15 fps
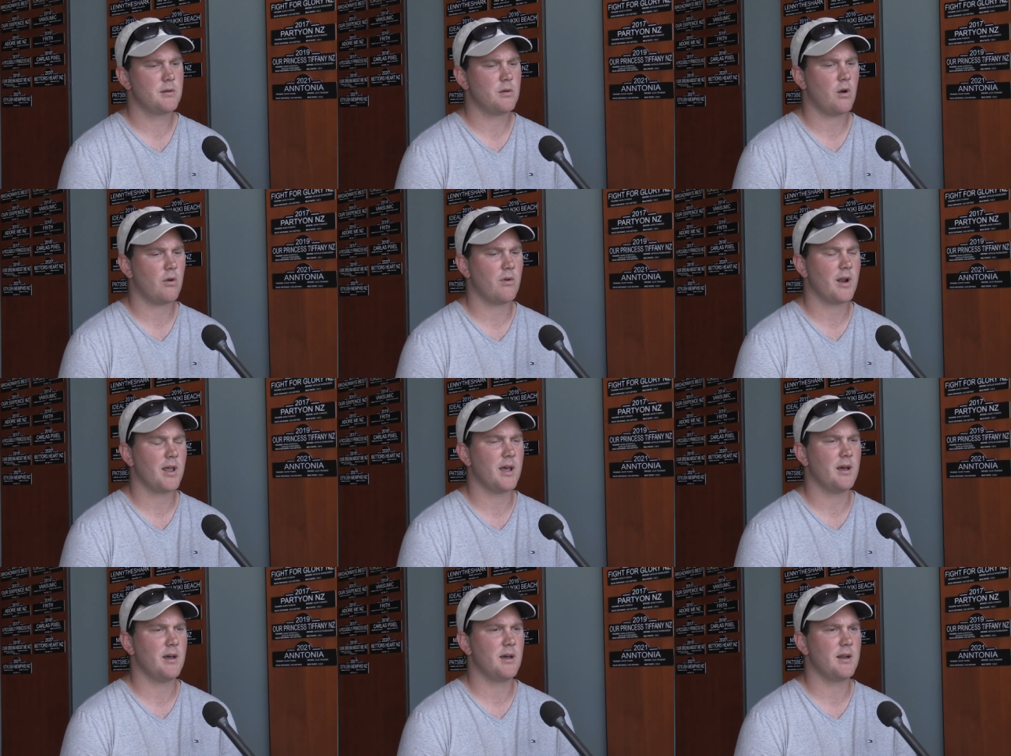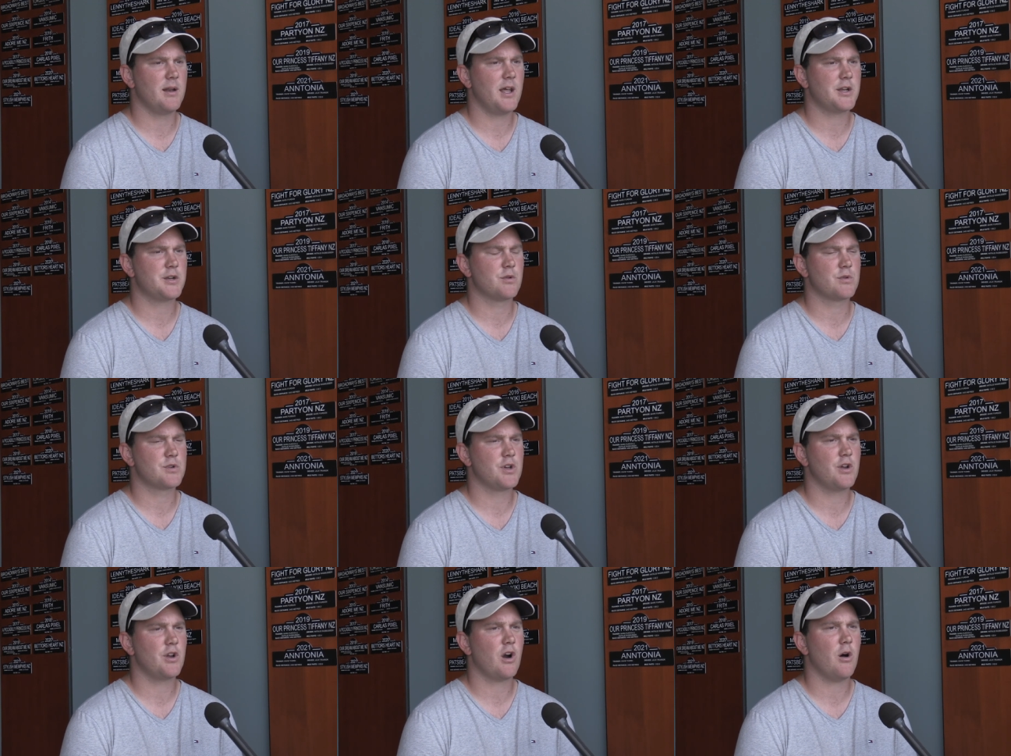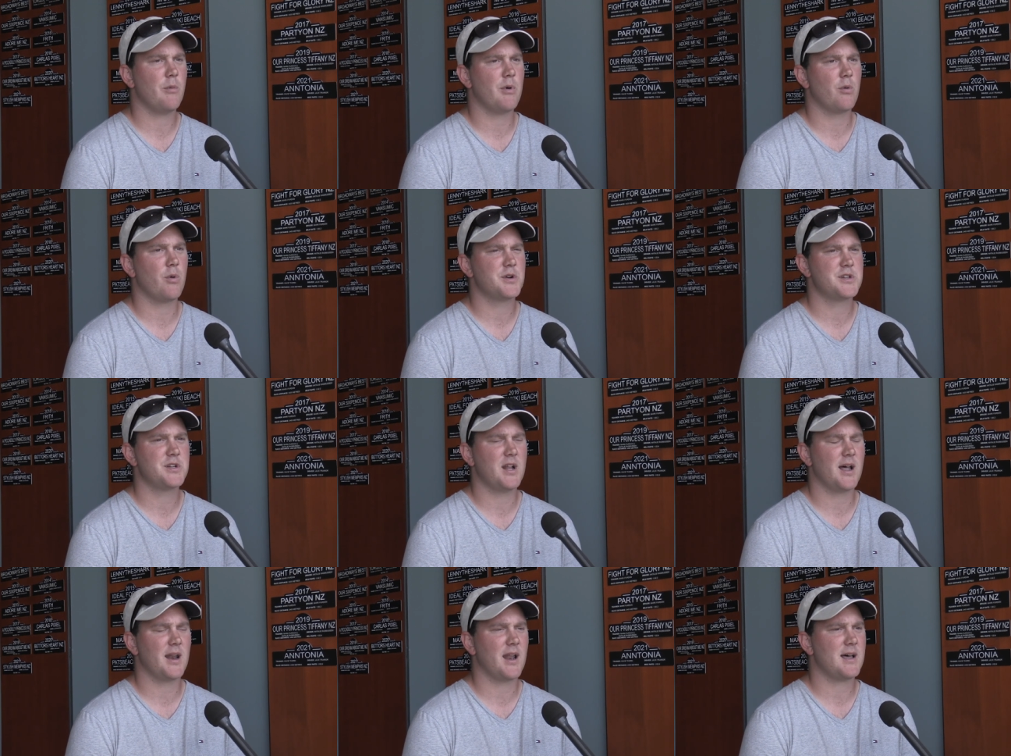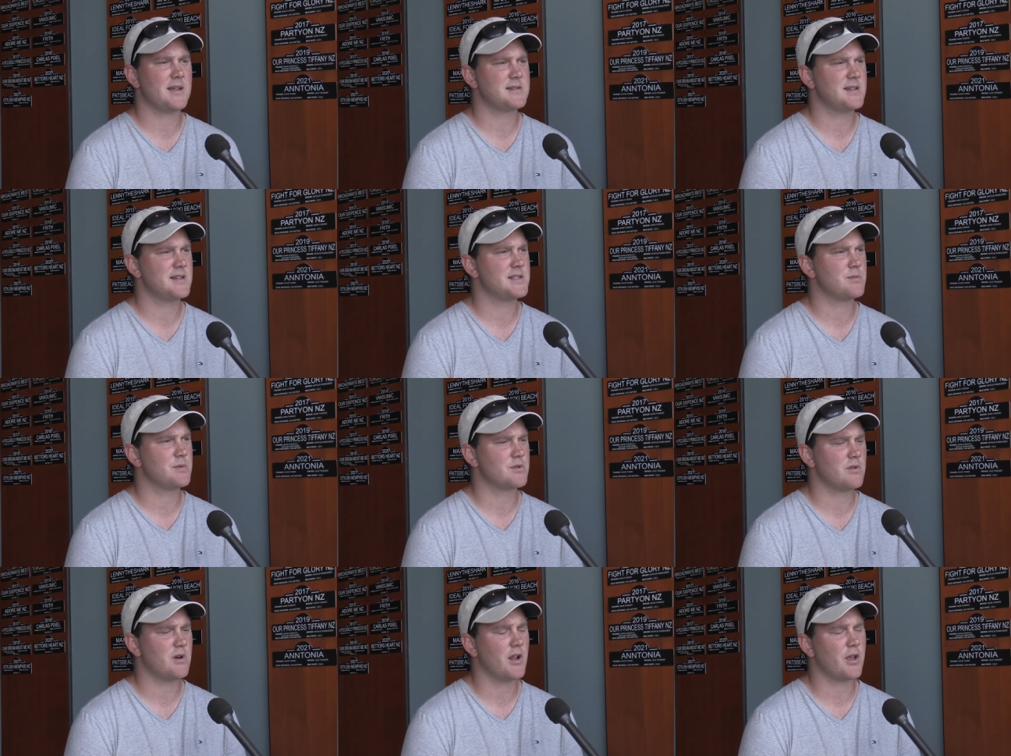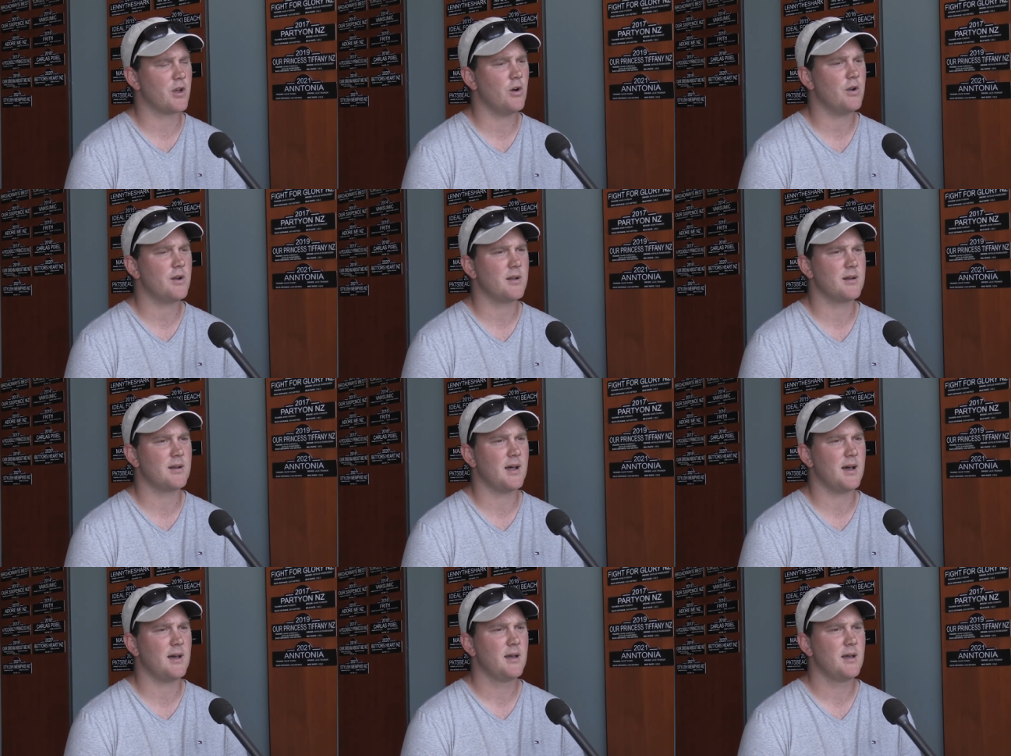not really a, a natural two-year-old. But what she done last season was really good, and uh,